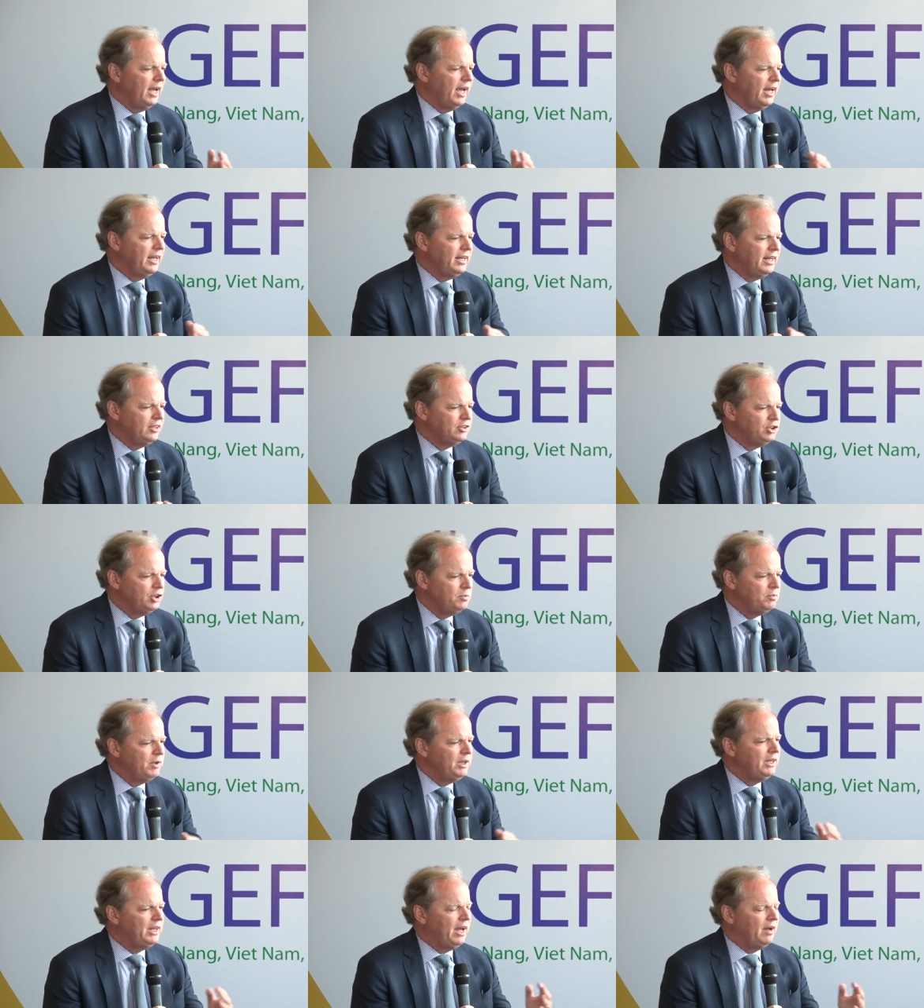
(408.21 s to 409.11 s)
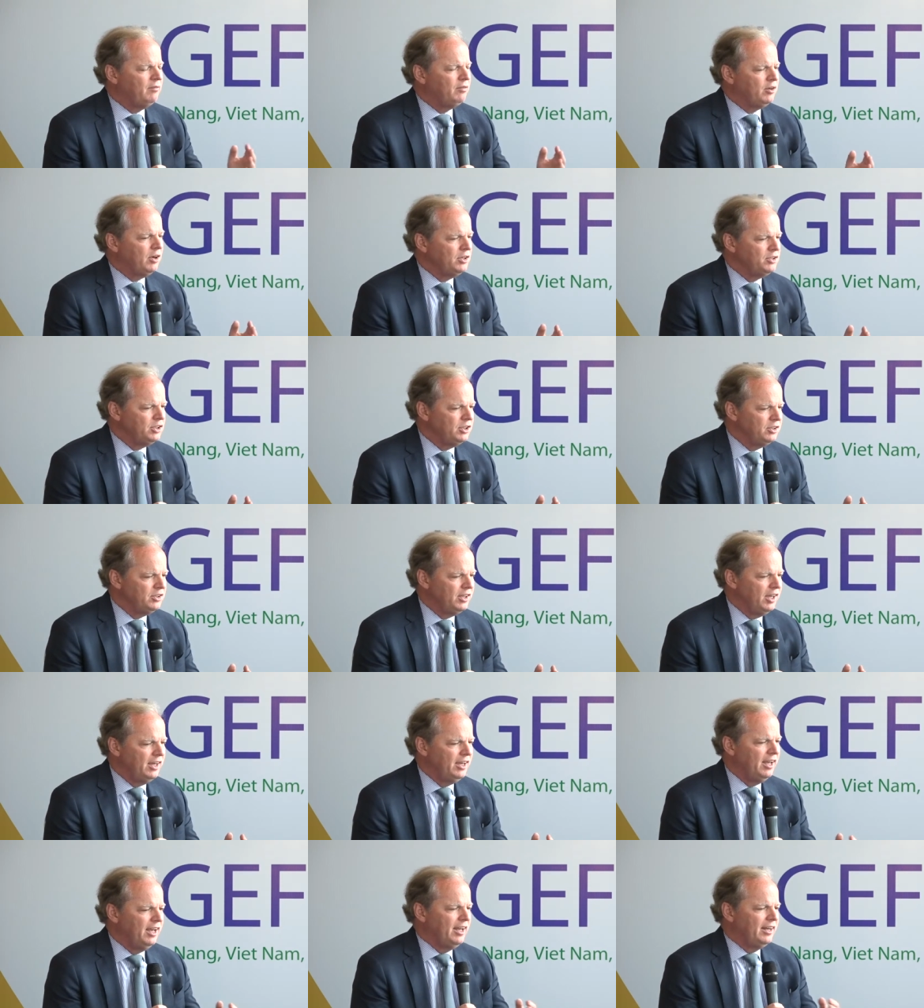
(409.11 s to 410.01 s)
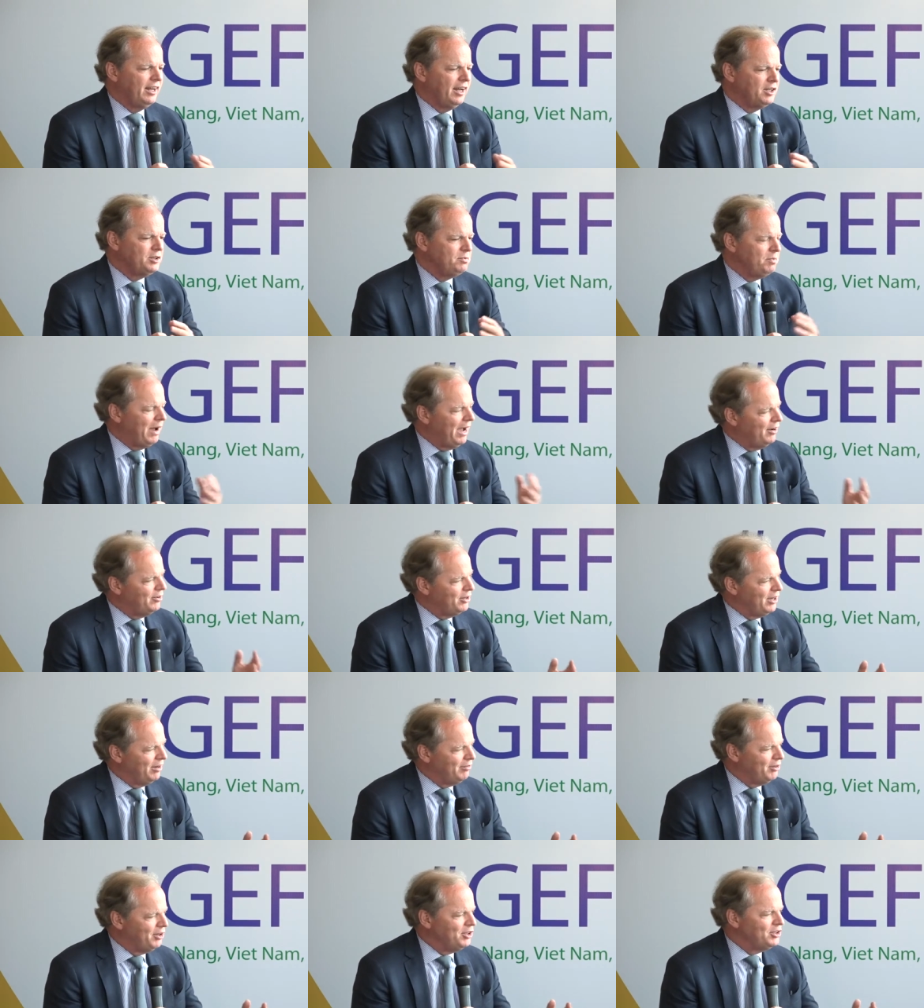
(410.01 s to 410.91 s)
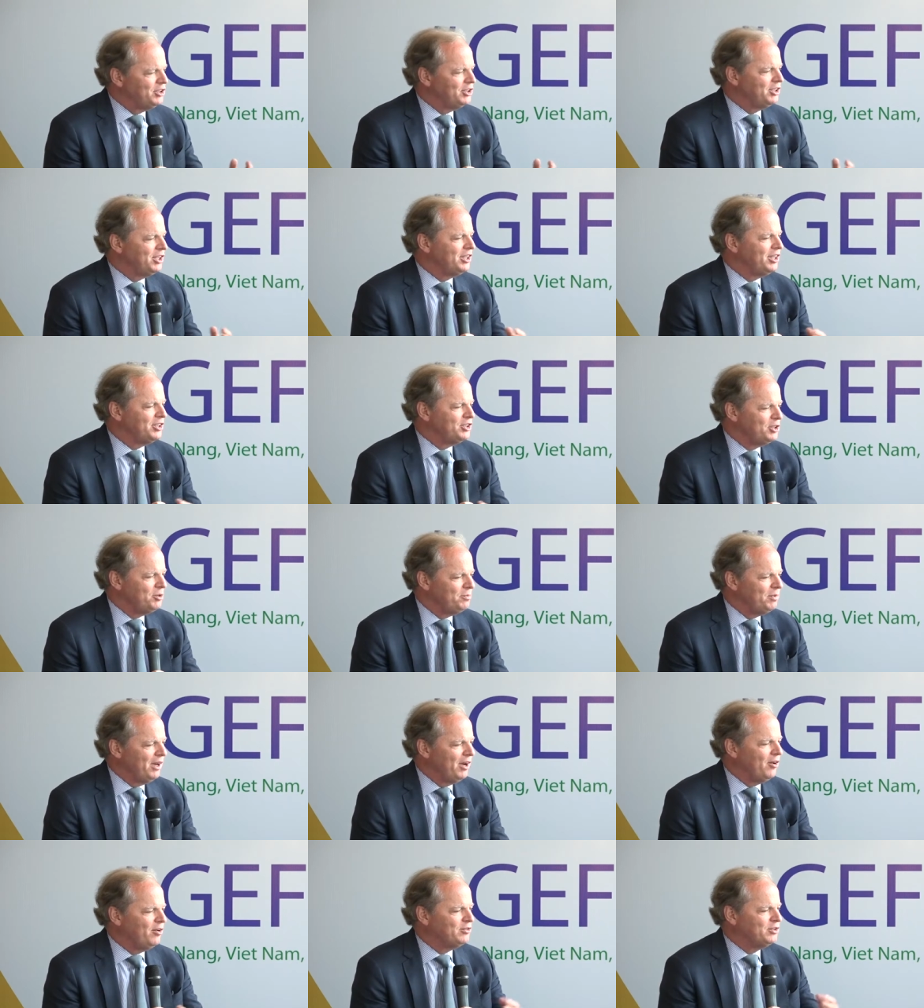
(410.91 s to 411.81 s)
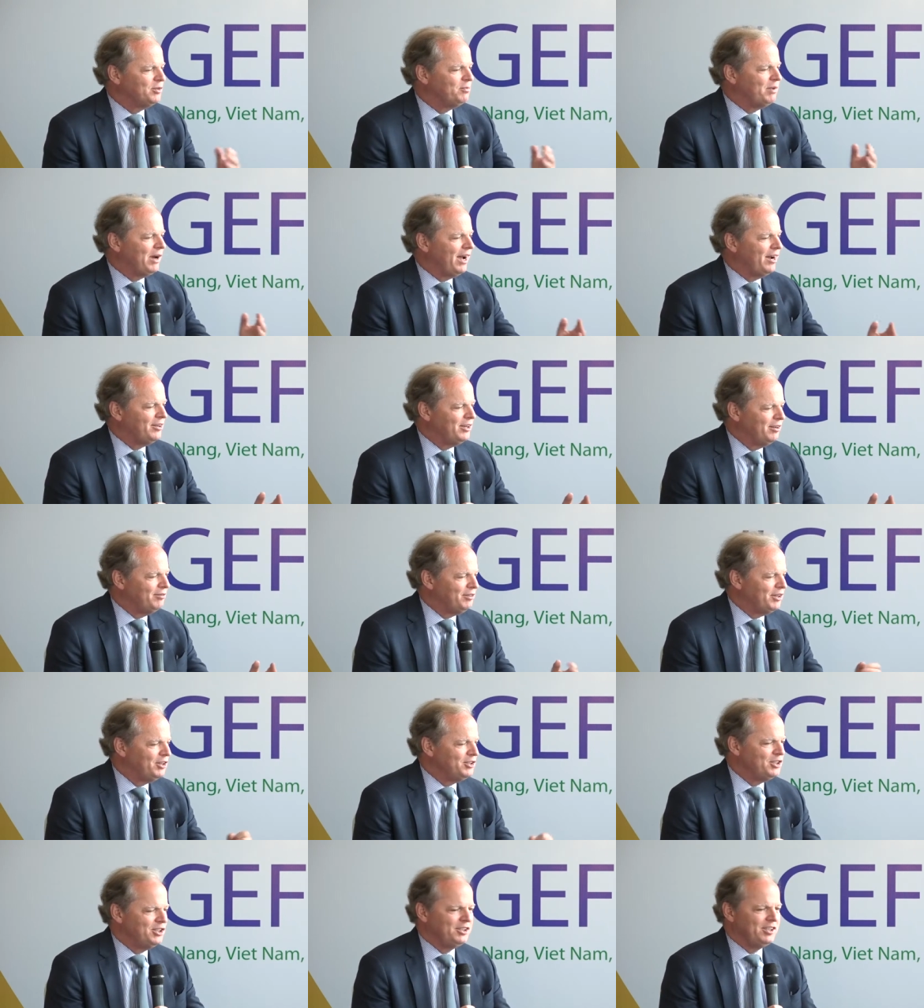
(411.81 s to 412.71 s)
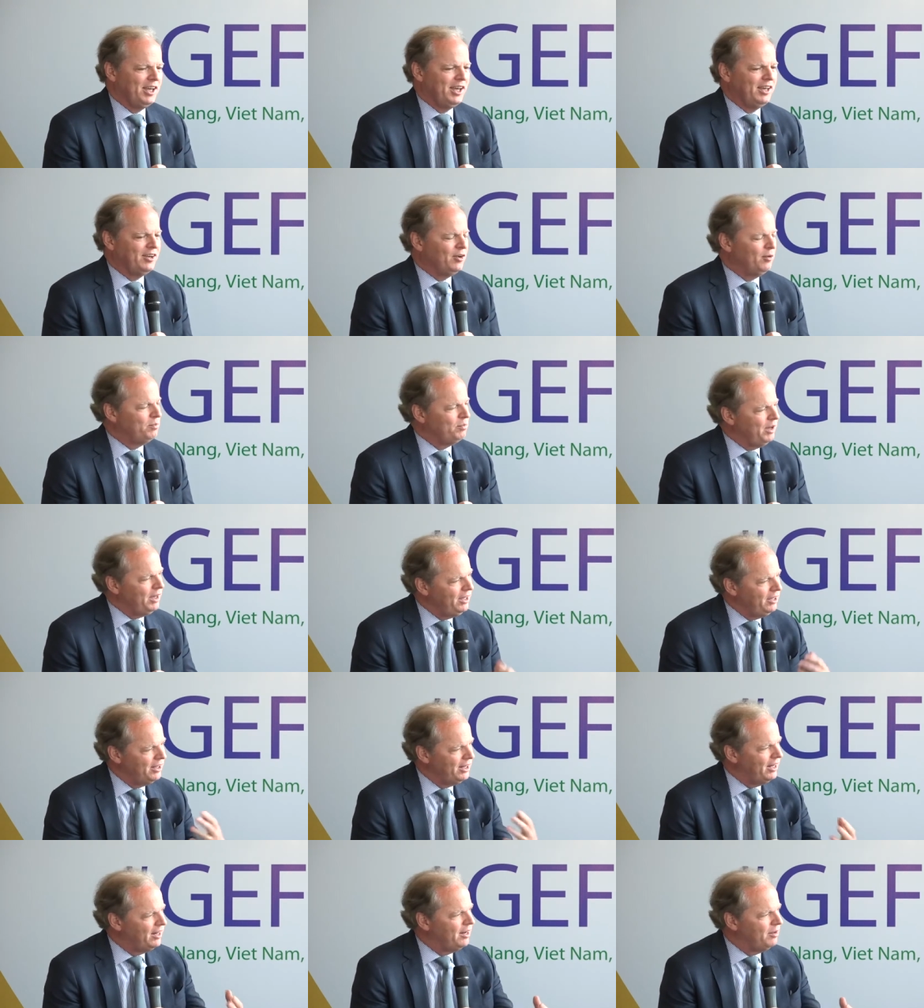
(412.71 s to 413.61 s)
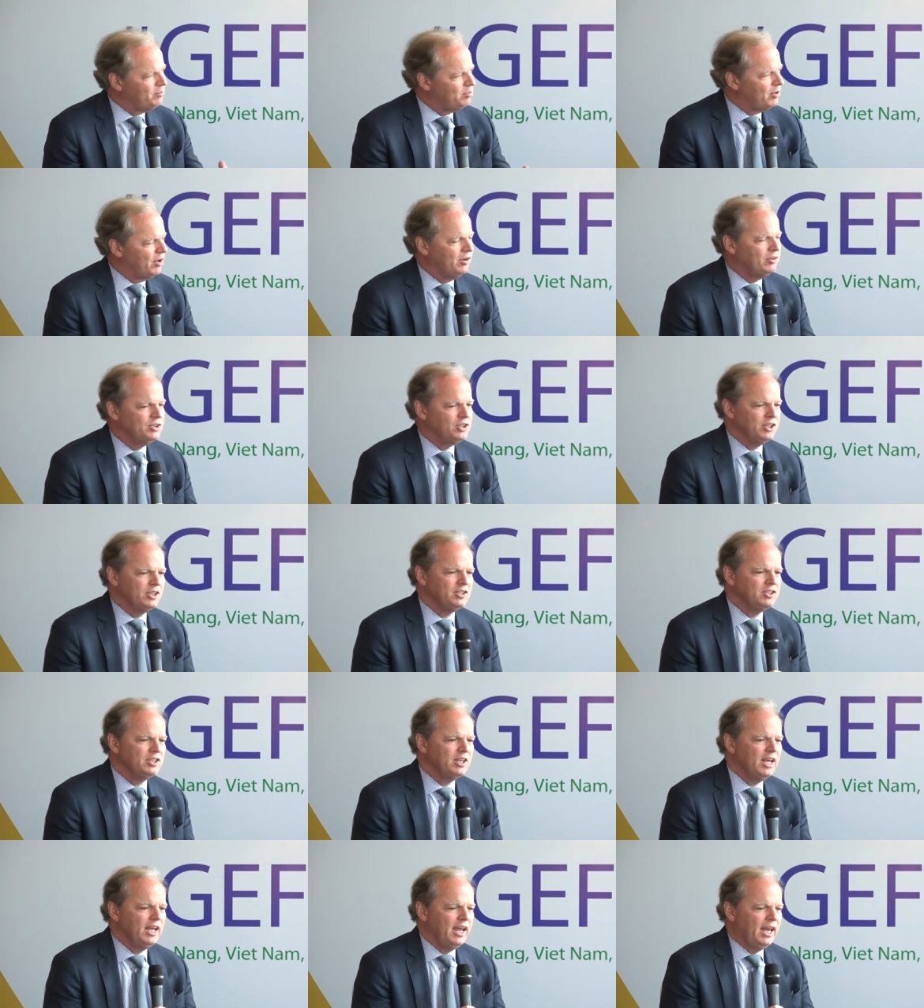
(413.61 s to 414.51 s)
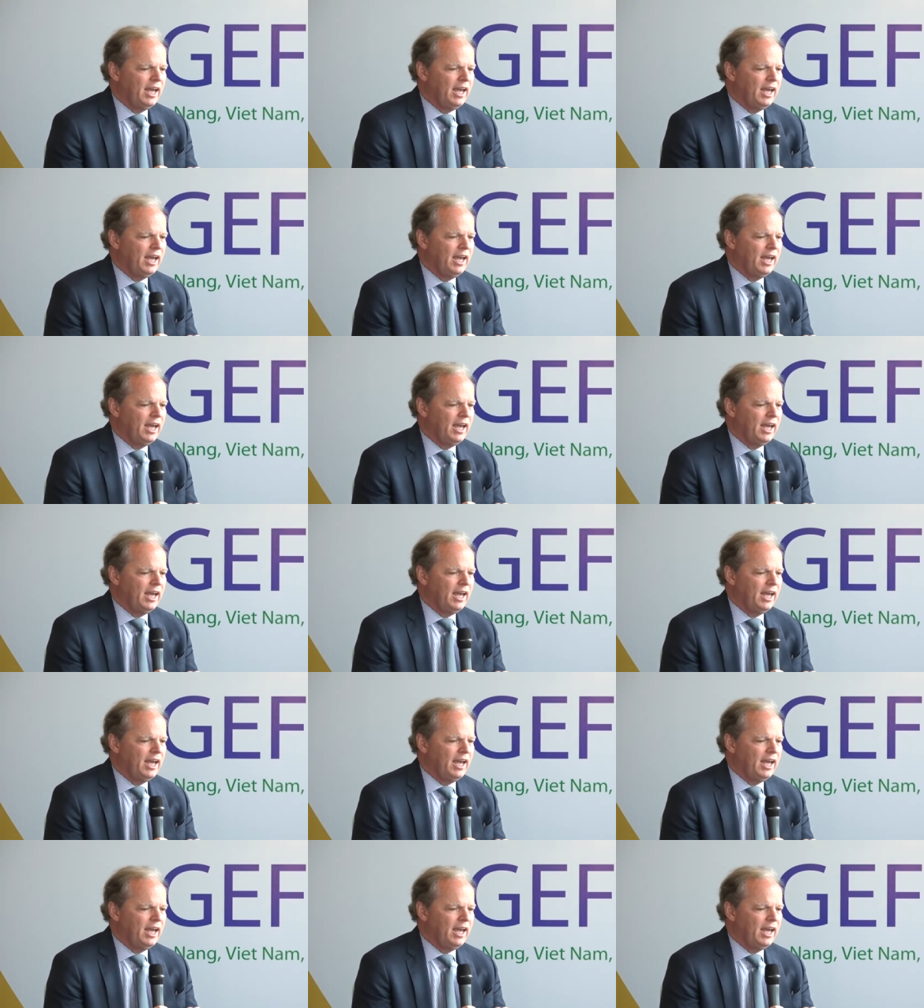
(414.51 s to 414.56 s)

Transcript: And there should be diversity. There's biodiversity. There should be also biodiversity in opinion and approaches.